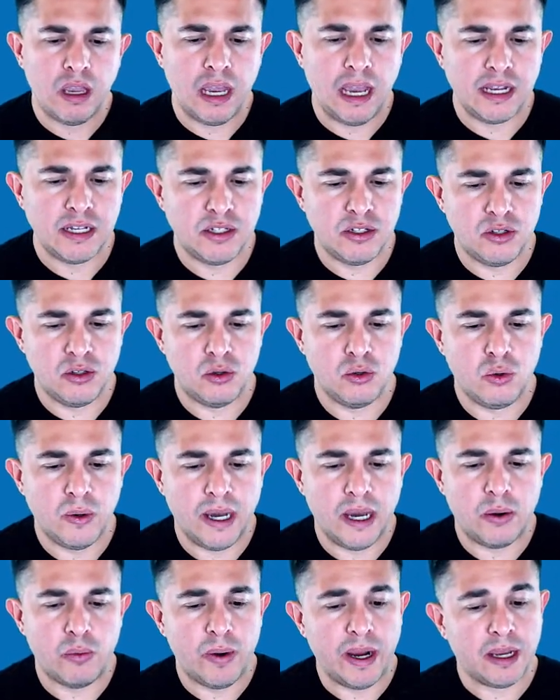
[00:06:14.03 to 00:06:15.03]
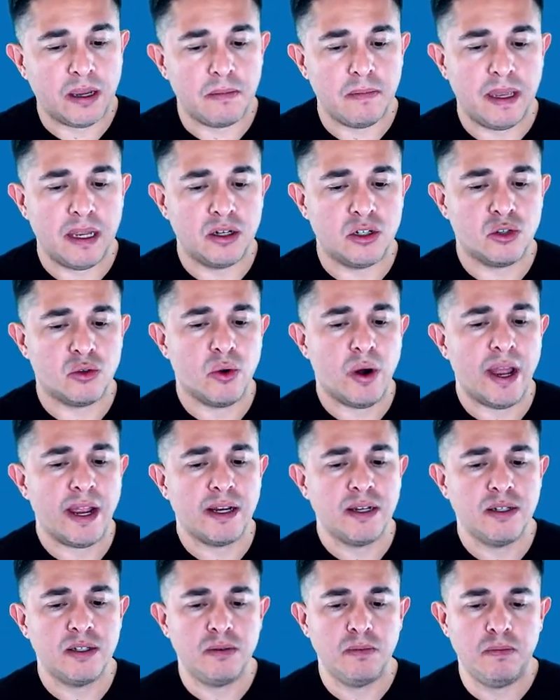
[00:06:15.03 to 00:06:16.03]
I do recommend
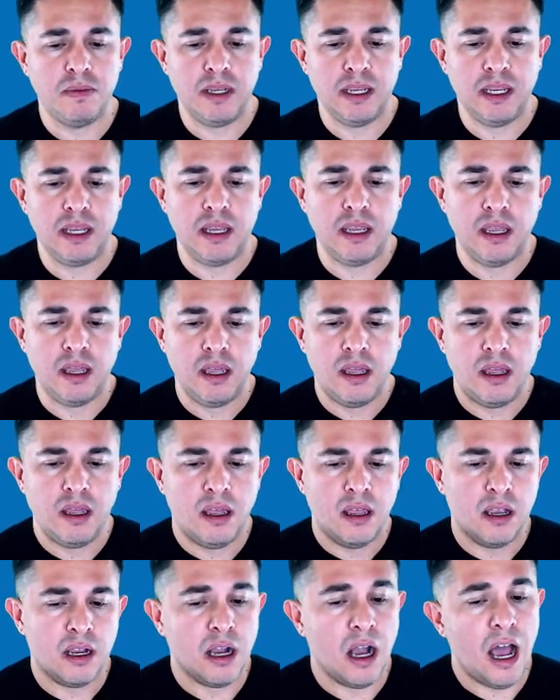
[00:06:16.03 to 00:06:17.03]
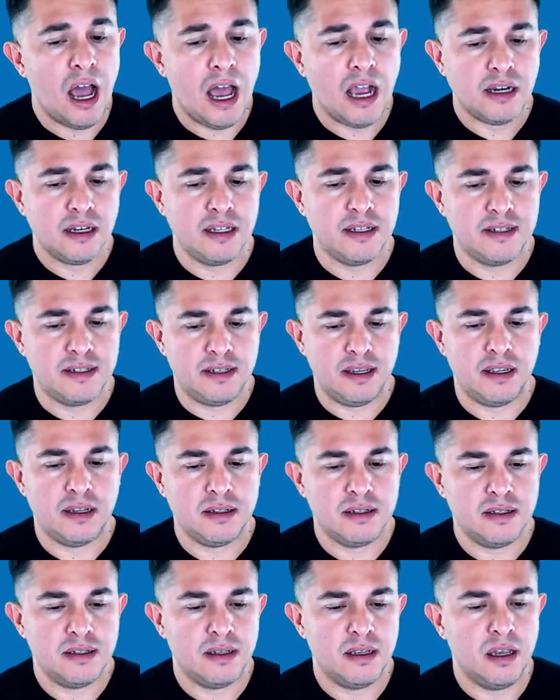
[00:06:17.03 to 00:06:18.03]
trying to be
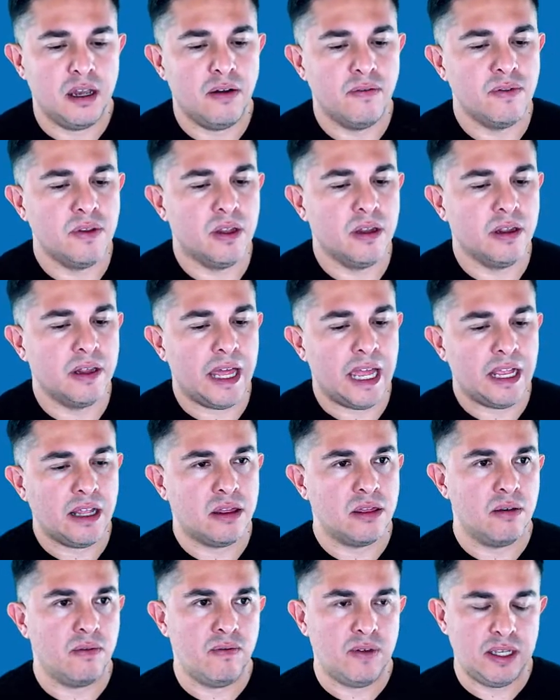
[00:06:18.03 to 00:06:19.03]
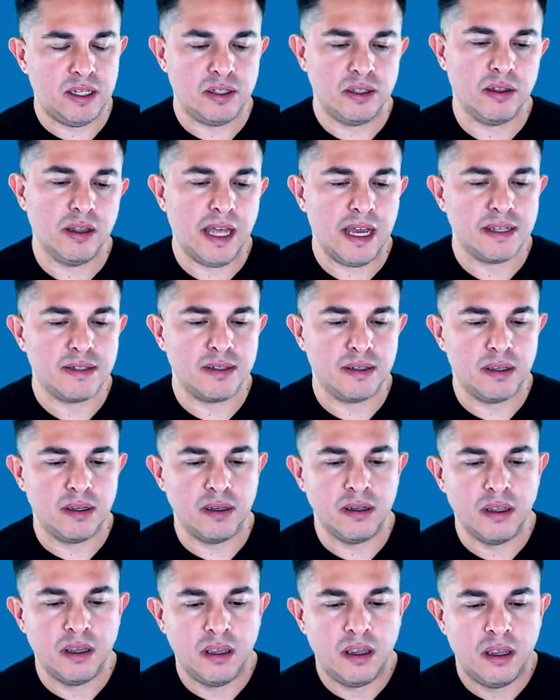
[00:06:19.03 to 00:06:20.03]
cognizant of the length of each
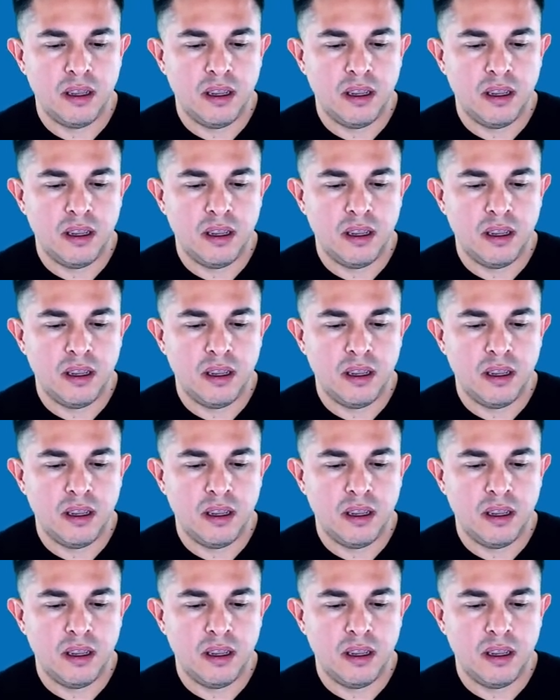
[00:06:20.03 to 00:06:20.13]
lesson.